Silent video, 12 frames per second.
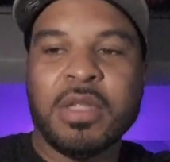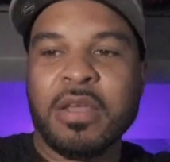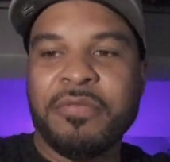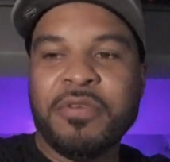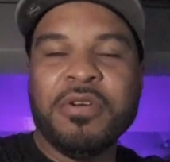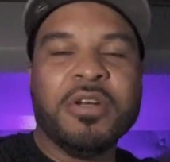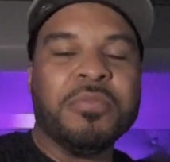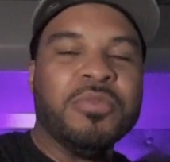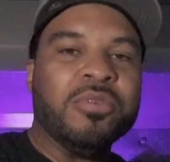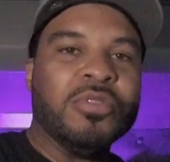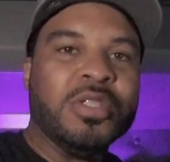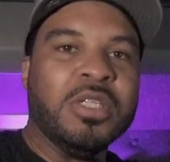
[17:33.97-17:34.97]
If you're in a
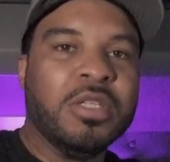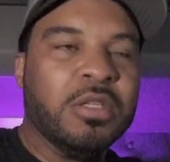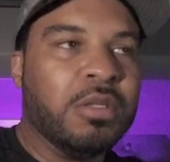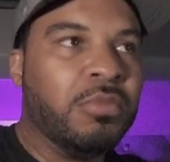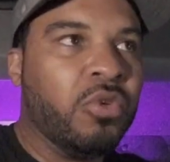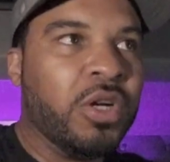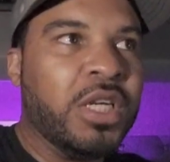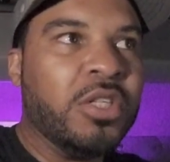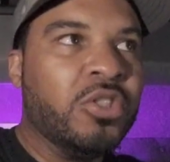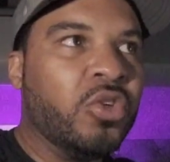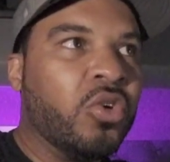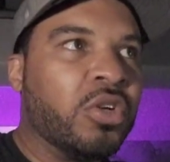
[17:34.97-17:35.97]
museum or
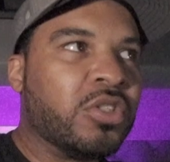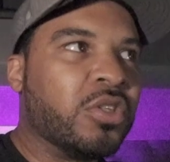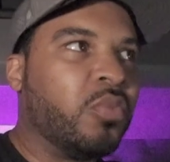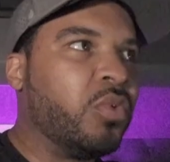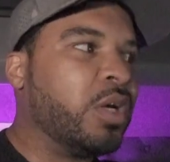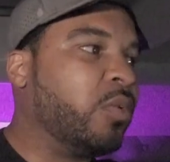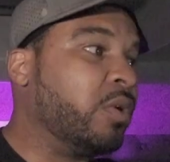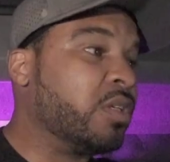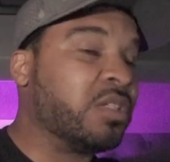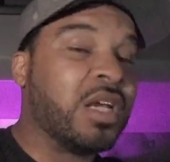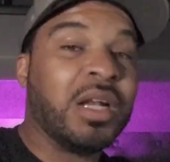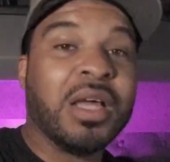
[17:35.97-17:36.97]
indoors somewhere where
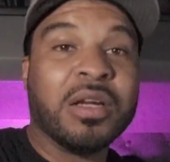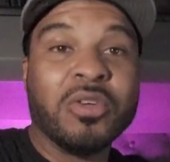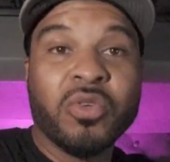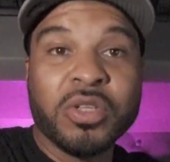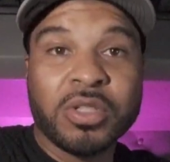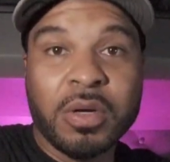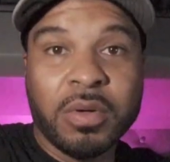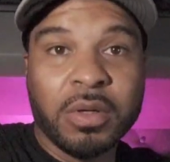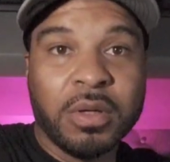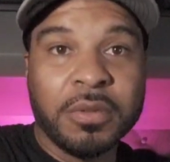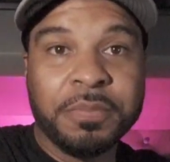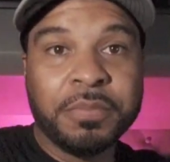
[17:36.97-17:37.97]
it's not a lot of noise going
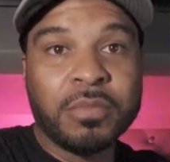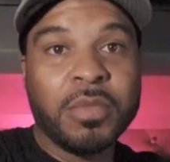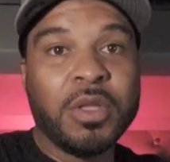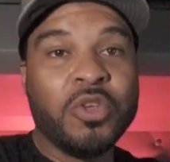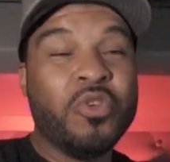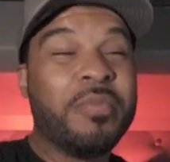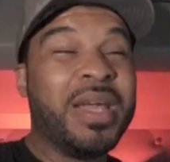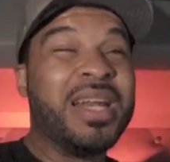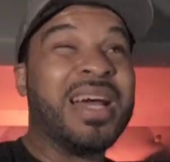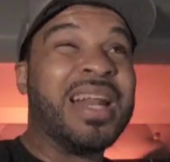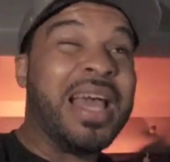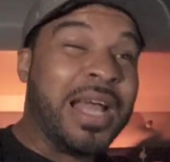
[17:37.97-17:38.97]
on, you may
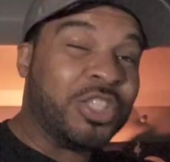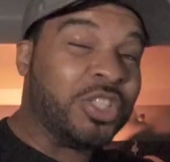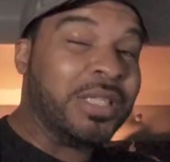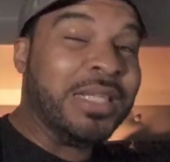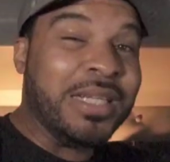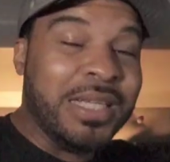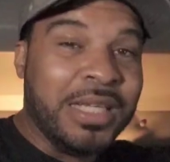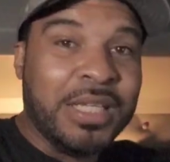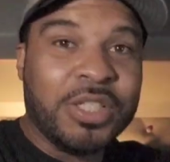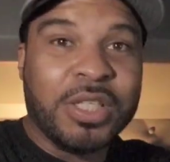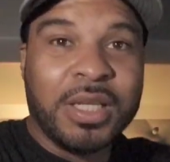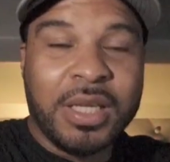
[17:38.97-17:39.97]
not actually
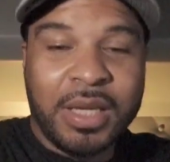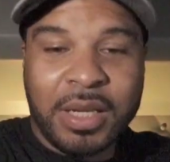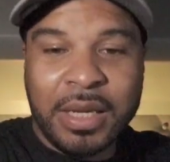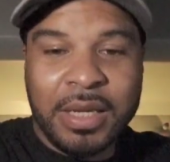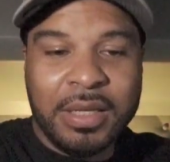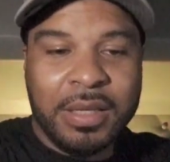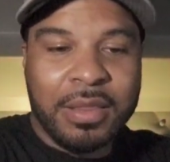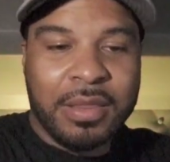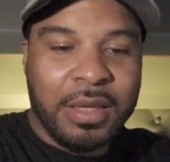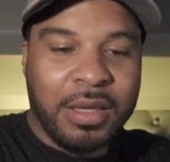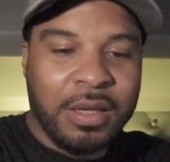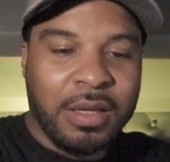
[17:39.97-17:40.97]
need to get
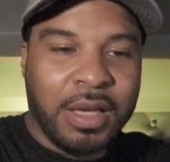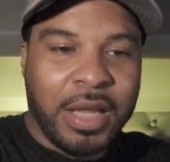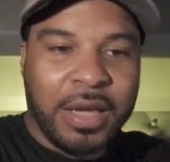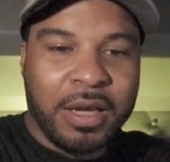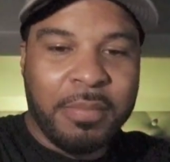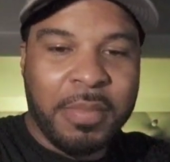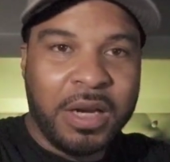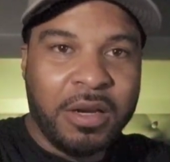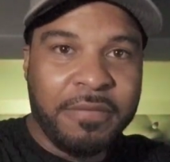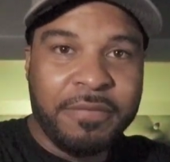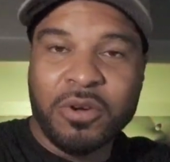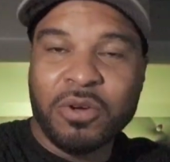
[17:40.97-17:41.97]
anything like a
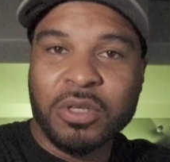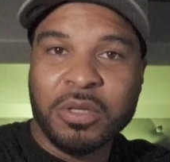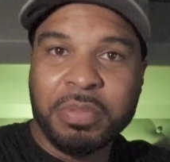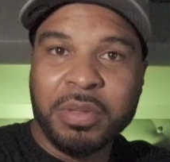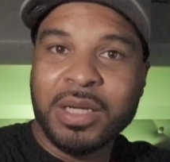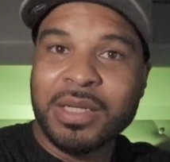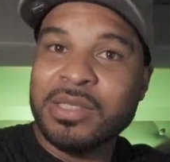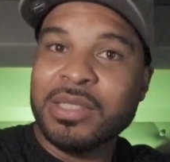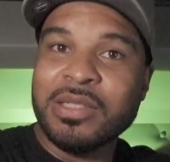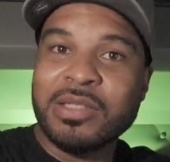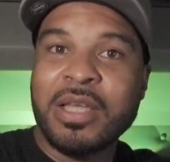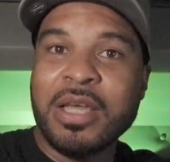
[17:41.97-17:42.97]
microphone to plug into
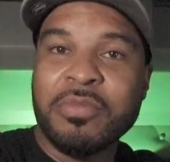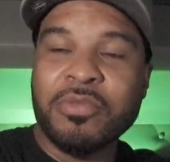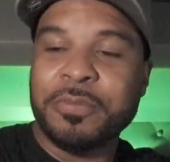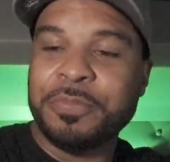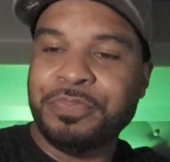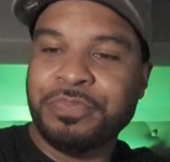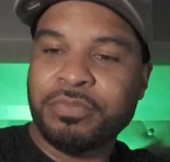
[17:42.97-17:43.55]
this camera.